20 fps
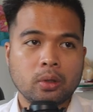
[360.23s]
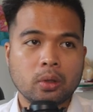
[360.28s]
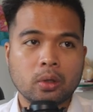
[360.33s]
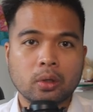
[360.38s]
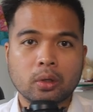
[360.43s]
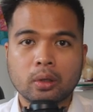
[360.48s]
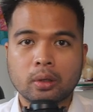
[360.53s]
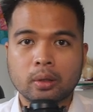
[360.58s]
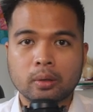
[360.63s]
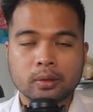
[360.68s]

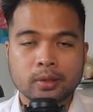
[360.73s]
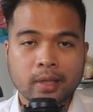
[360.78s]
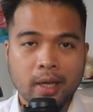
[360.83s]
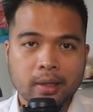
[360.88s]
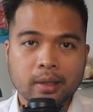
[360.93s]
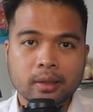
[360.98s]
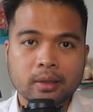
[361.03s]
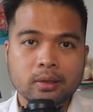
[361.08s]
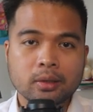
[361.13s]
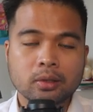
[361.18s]
your
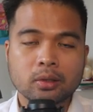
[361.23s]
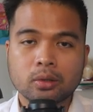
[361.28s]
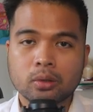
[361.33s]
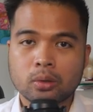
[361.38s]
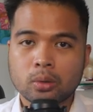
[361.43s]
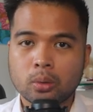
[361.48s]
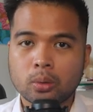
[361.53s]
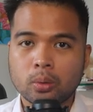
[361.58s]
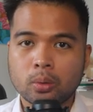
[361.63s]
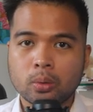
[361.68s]
tenants
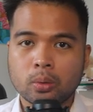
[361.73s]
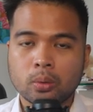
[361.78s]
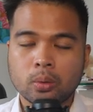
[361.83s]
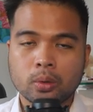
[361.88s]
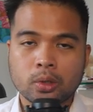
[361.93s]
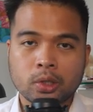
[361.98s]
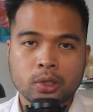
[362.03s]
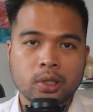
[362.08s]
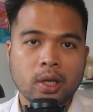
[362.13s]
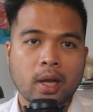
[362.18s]

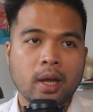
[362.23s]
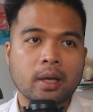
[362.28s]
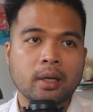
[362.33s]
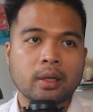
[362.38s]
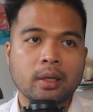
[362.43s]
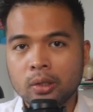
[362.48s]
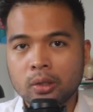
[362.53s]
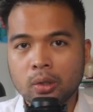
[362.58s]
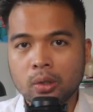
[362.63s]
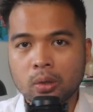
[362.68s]
to
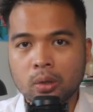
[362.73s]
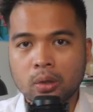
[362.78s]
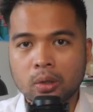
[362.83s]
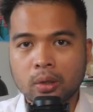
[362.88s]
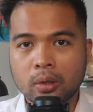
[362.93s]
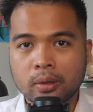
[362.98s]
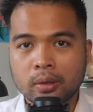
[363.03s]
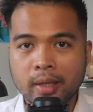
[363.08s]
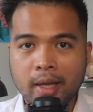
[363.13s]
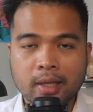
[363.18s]
share
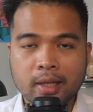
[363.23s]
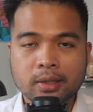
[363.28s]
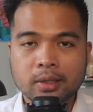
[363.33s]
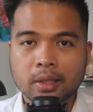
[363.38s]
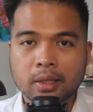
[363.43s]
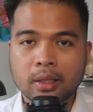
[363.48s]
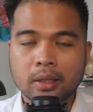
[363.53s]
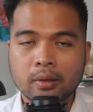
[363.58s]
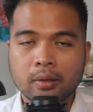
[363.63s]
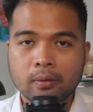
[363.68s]
your
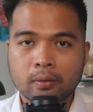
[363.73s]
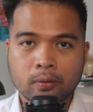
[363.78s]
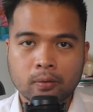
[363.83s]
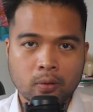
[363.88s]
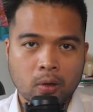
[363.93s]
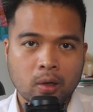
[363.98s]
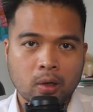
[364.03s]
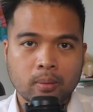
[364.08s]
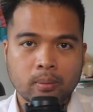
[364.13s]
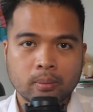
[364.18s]
data
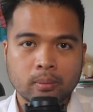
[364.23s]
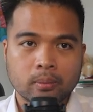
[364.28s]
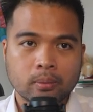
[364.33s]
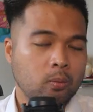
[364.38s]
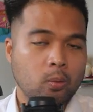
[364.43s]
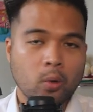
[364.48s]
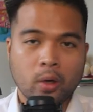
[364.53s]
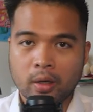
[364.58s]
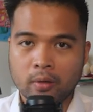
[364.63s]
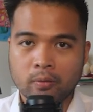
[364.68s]

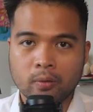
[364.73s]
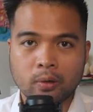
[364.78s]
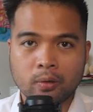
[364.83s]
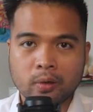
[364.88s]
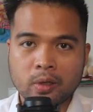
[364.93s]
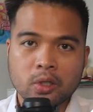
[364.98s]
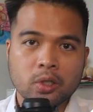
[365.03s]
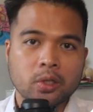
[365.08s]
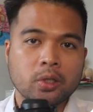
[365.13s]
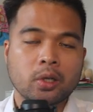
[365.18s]
from wherever
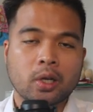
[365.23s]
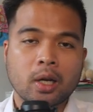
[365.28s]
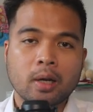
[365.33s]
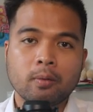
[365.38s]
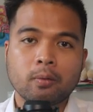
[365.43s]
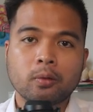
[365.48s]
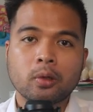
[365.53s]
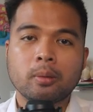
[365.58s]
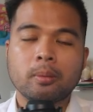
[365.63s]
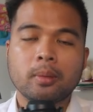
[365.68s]
region you
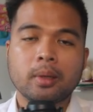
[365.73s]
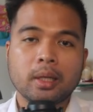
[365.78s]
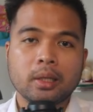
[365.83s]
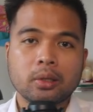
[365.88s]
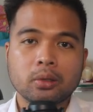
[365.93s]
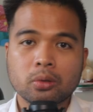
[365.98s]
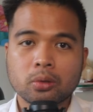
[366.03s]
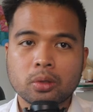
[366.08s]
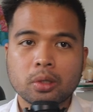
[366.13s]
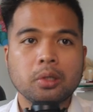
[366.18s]
come from
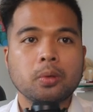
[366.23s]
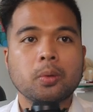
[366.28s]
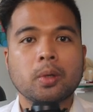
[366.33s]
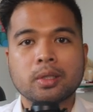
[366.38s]
into the